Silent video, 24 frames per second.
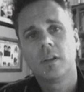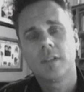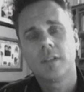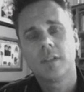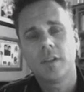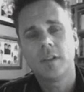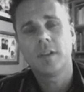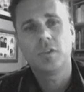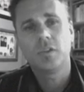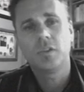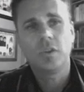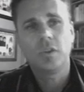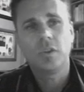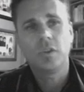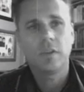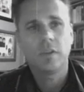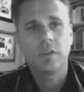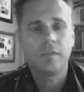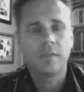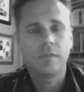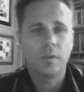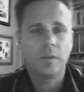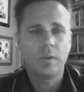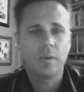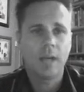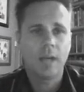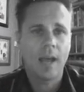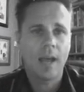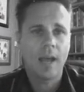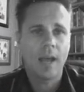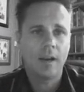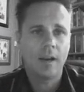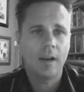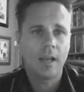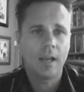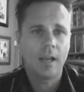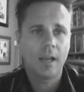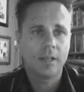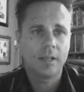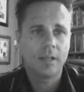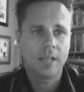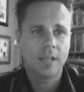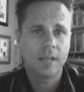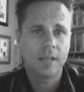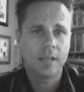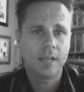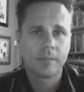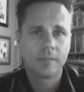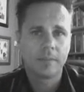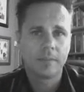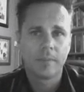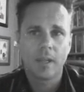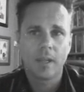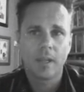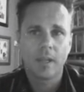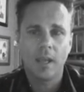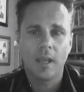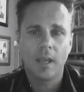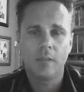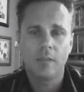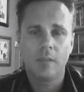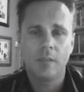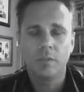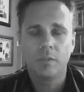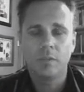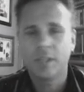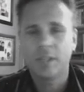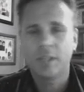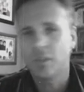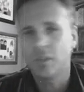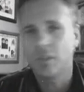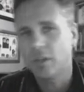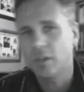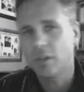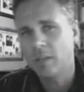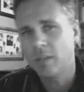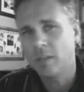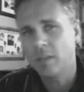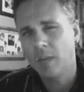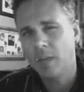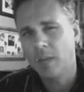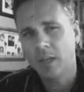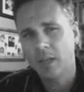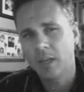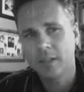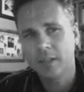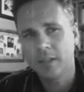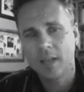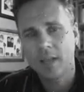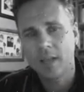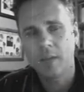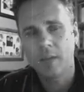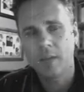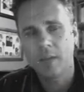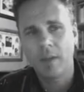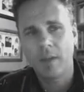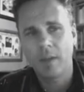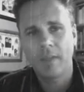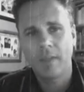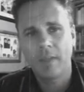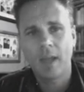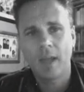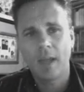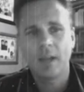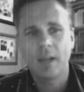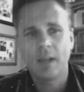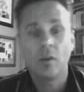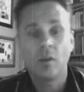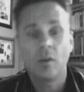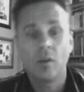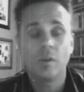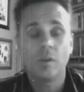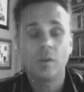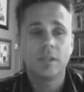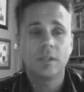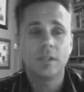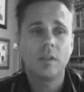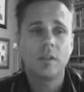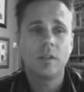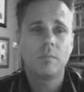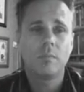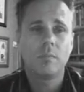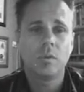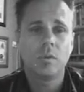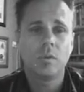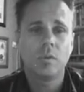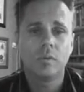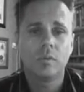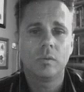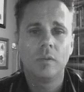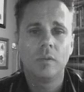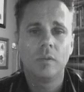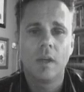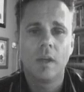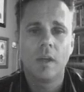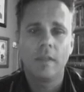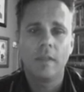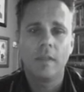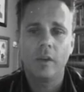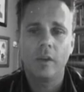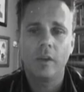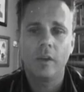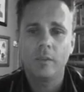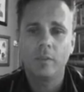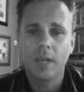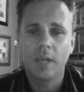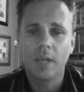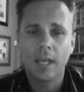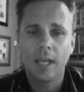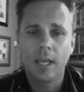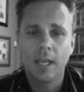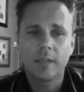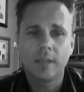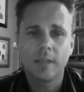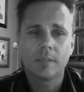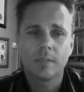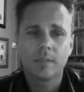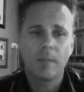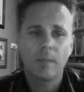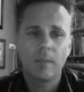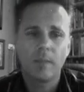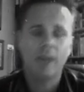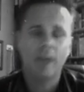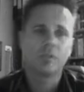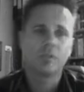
that you can view it at a later date. And we'll send you email links out about that, and also in the Moodle there will be links back